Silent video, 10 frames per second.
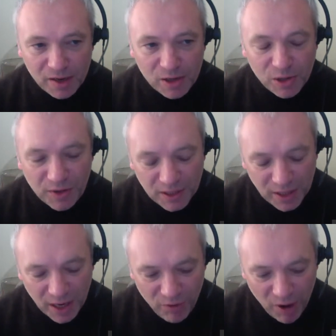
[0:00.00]
So I think
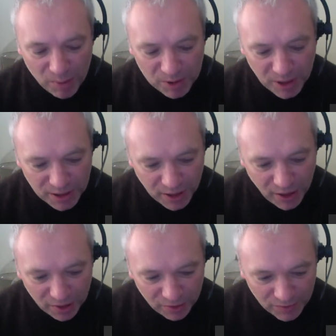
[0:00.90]
it represents a kind of